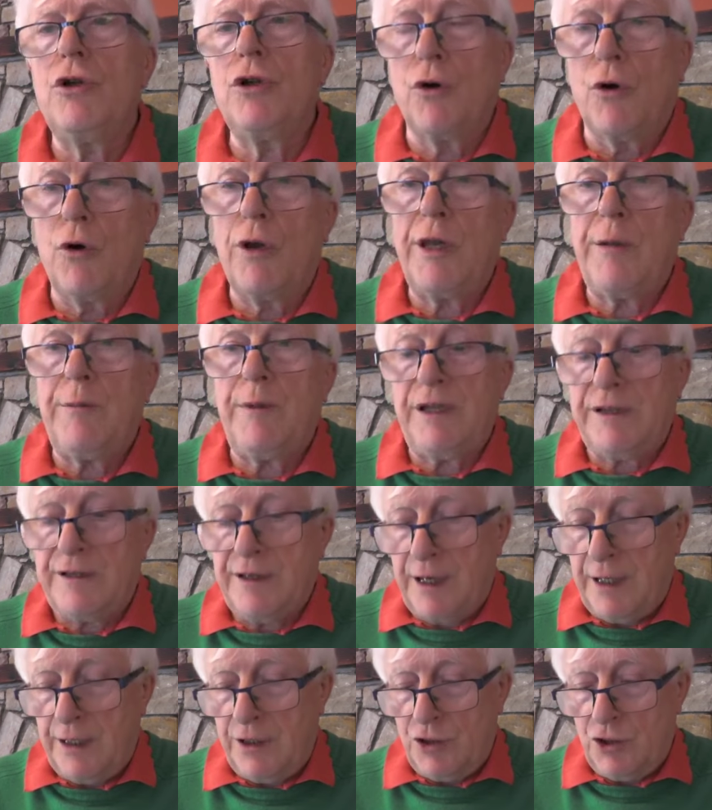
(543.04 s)
your
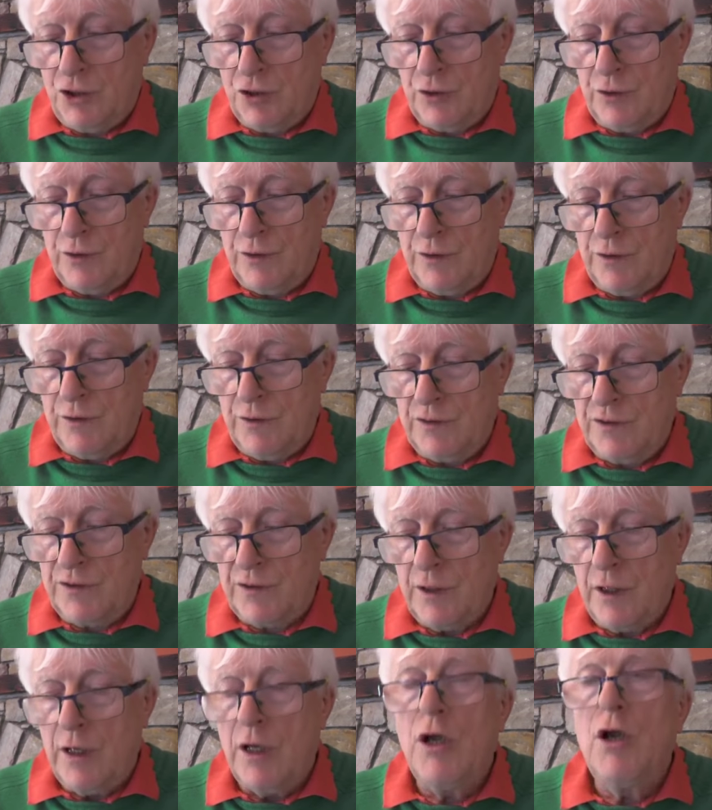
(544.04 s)

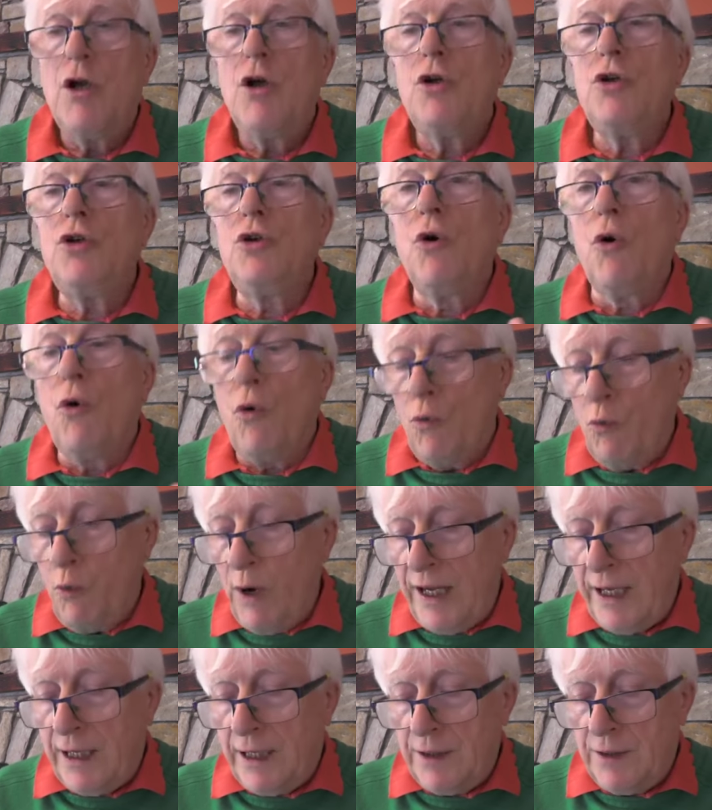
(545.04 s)
limitations, your
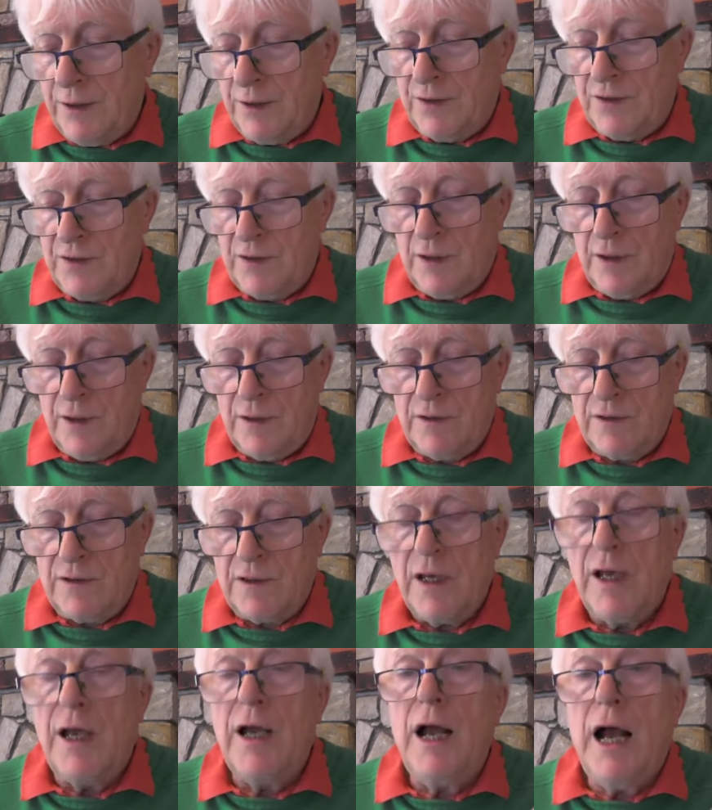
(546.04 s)

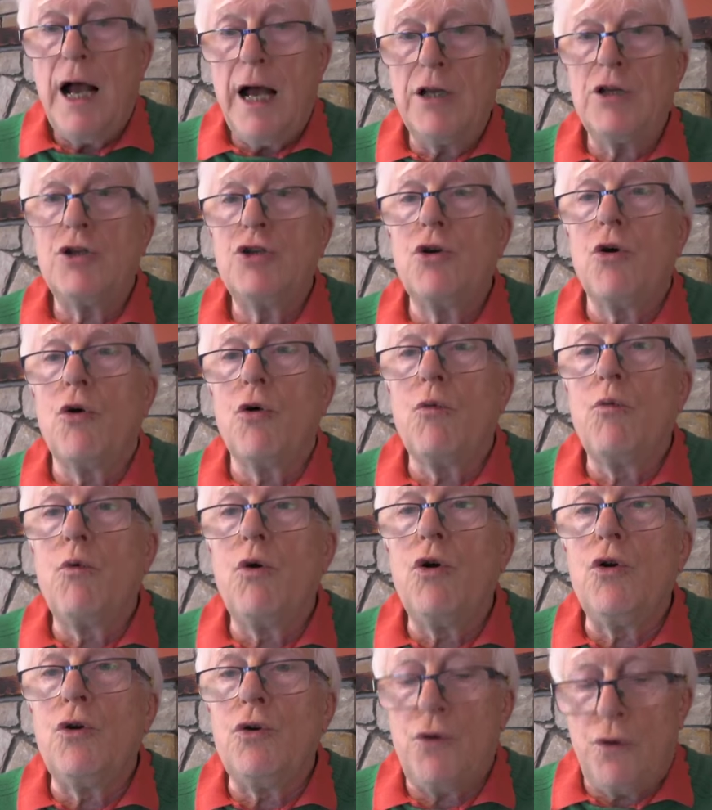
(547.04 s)
weaknesses and your
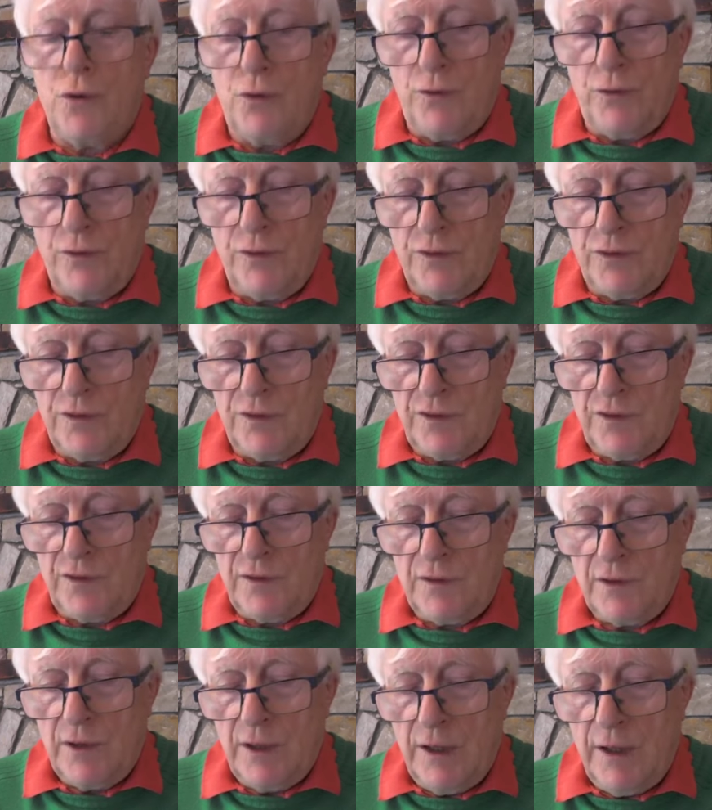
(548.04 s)

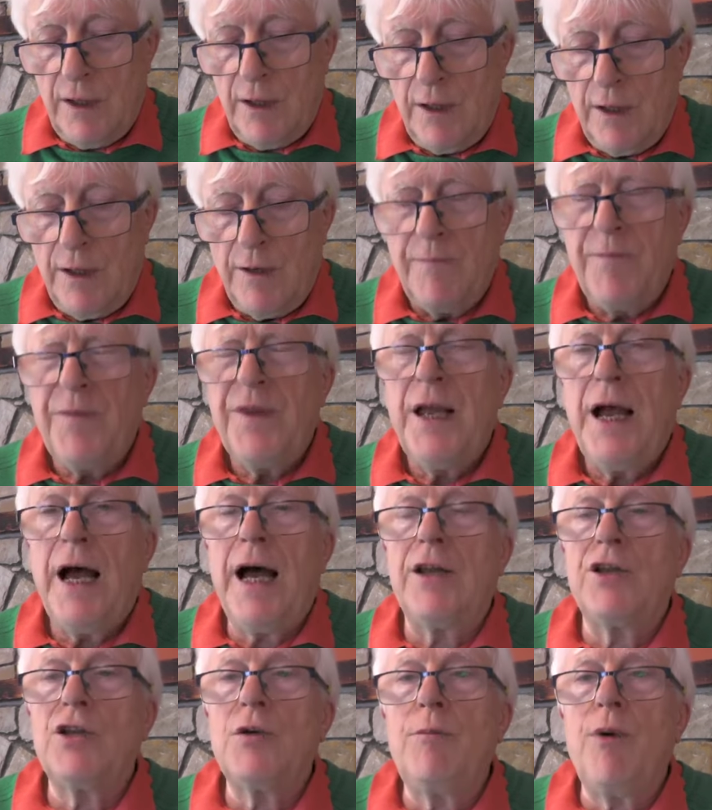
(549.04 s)
wounds.
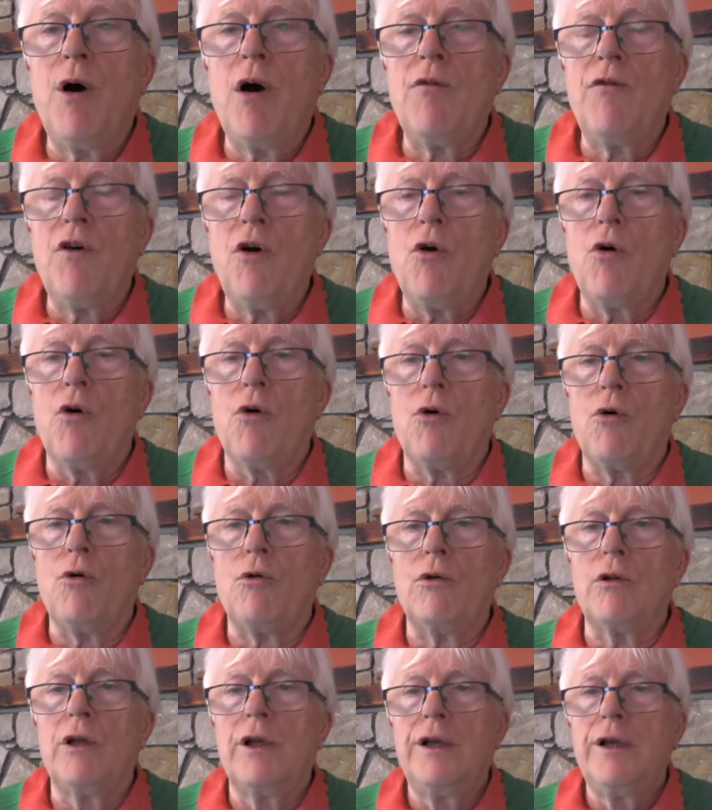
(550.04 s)
And above
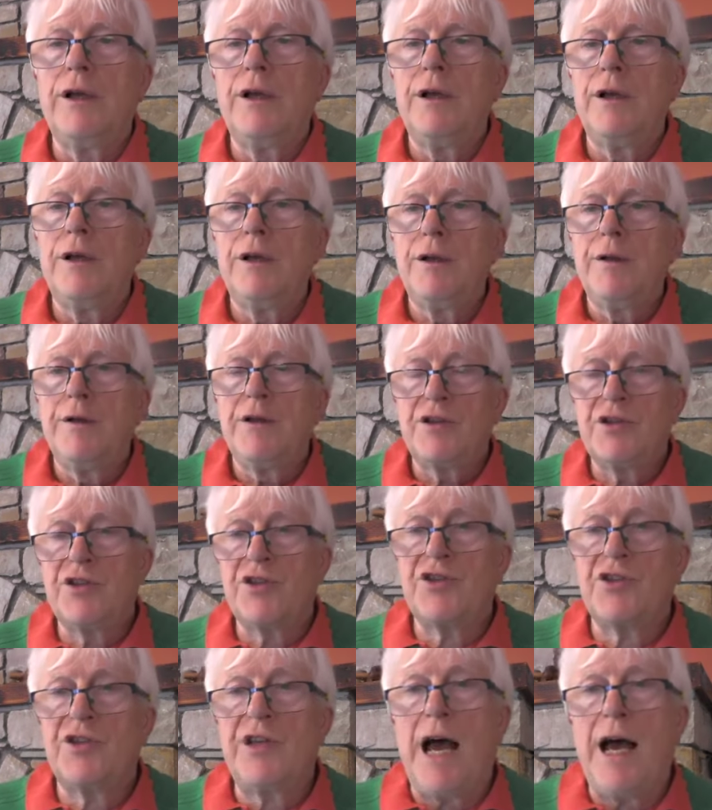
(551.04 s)
all,
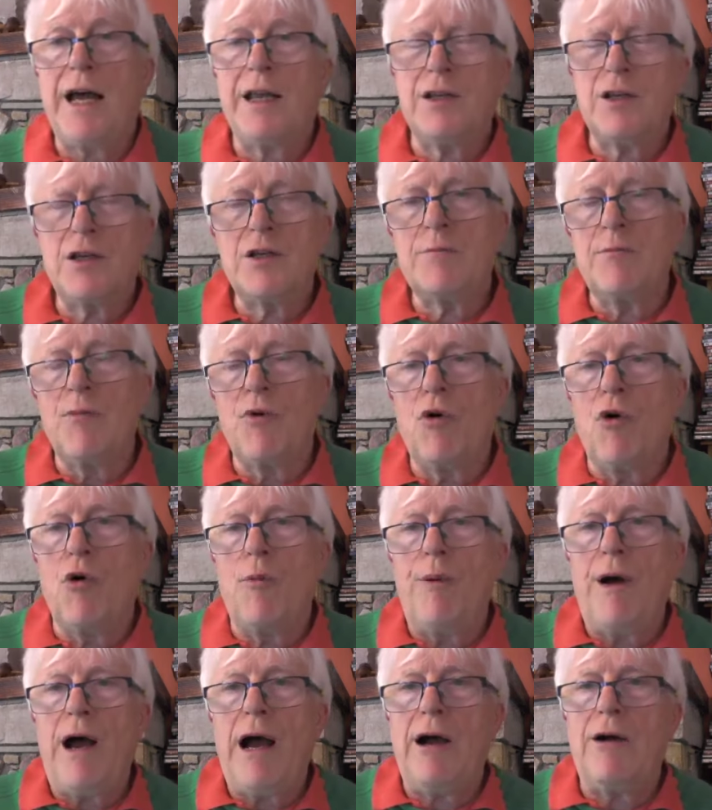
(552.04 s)
stand more
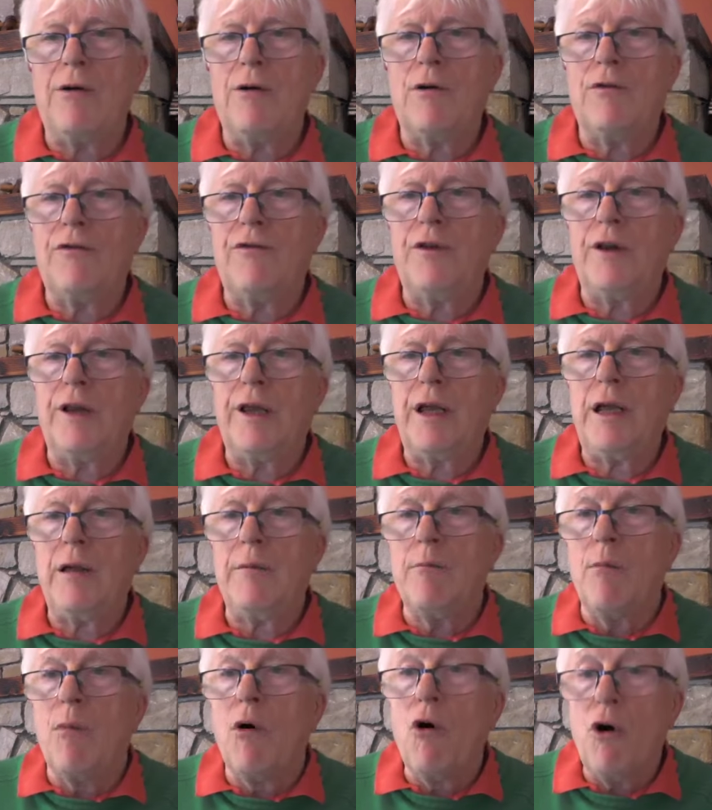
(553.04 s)
powerfully,
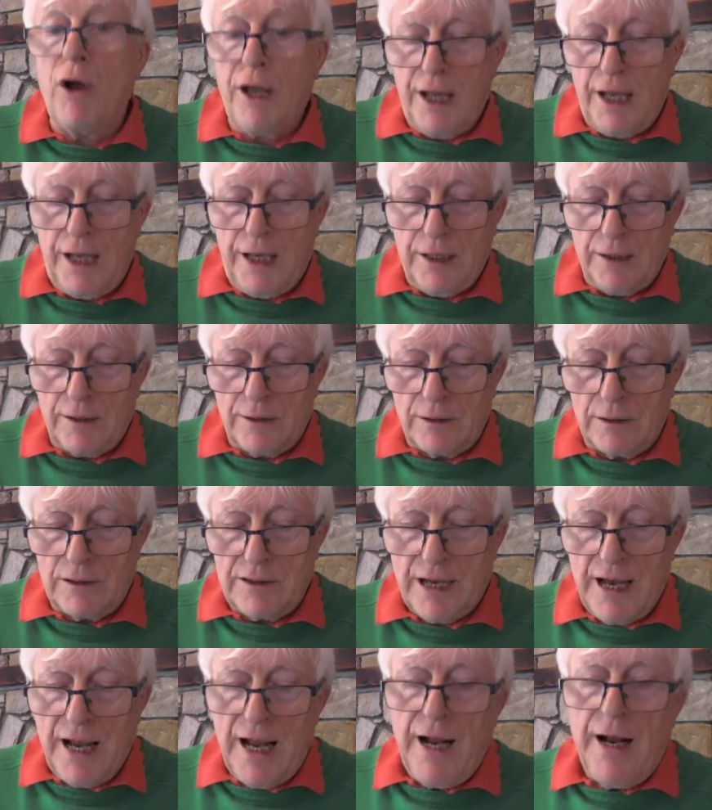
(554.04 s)
more
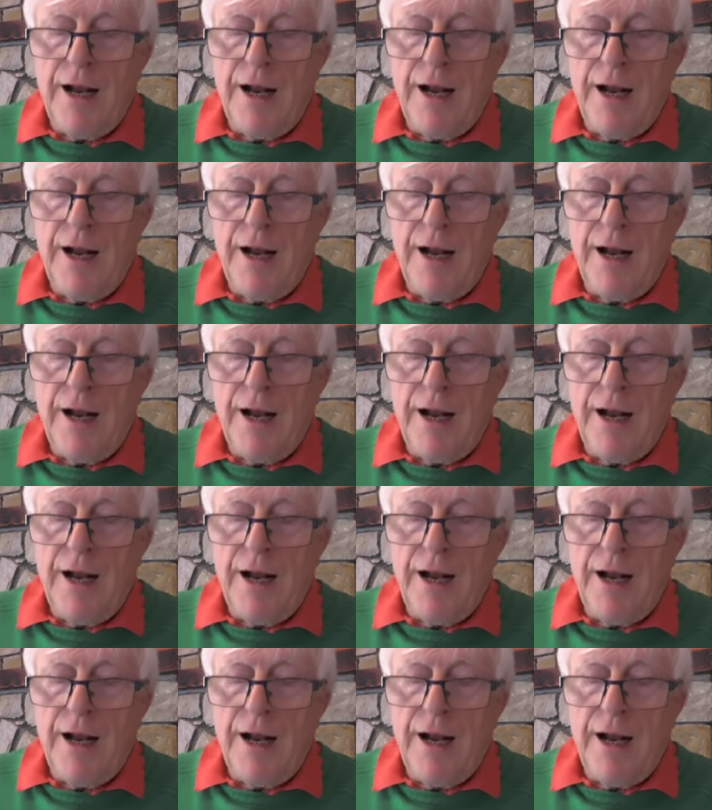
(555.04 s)
healed